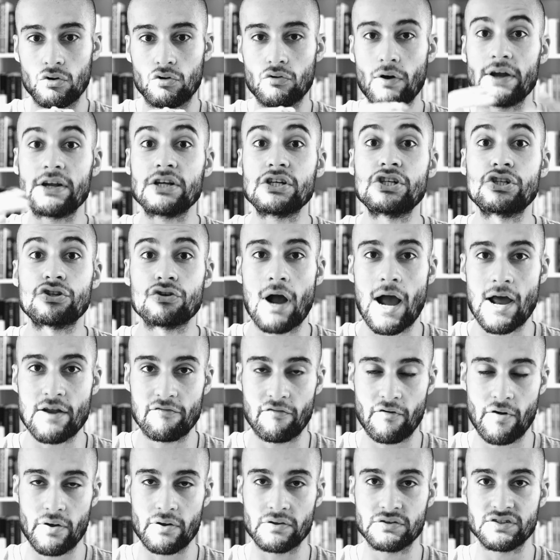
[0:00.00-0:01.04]
greater stride
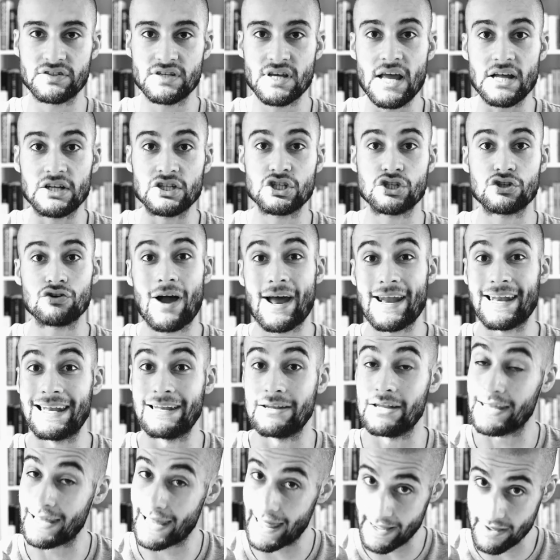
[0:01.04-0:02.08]
frequency and stride
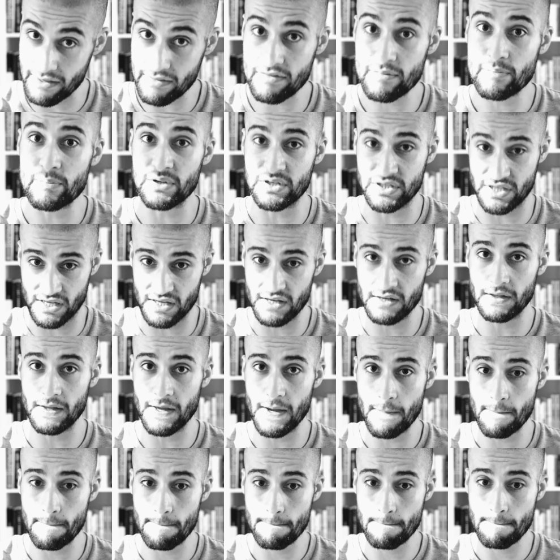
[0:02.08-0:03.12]
length,
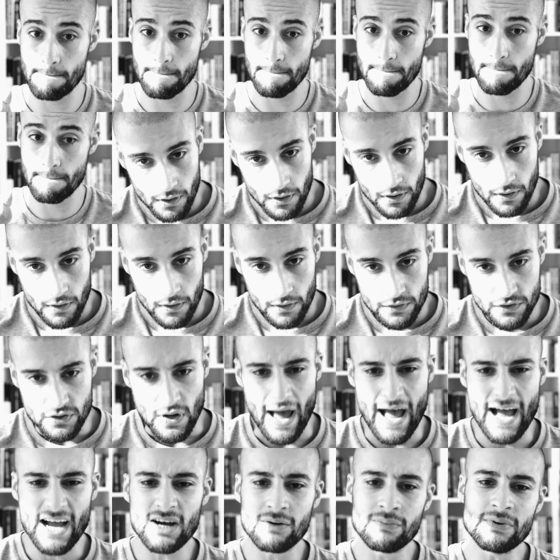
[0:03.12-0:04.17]
particularly. So,
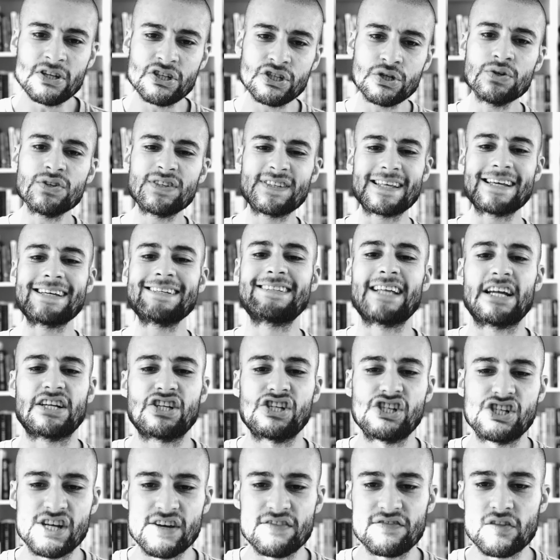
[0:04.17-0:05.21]
how can we choose things that
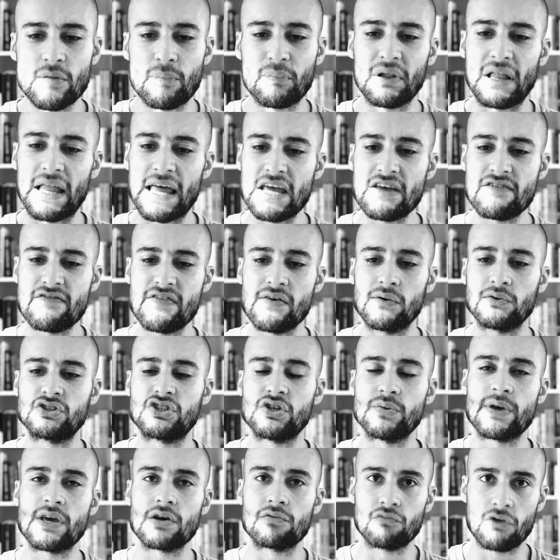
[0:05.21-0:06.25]
shift the playing field
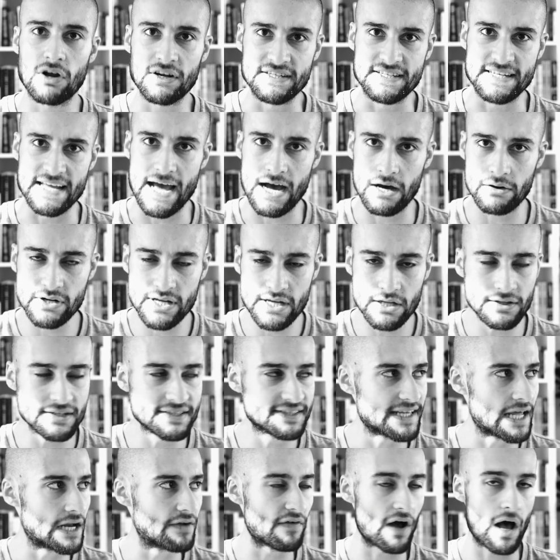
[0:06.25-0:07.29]
so we can run downhill
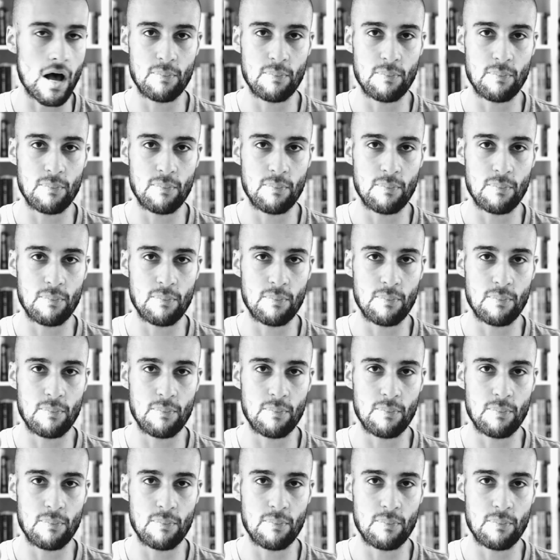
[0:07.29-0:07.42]
instead of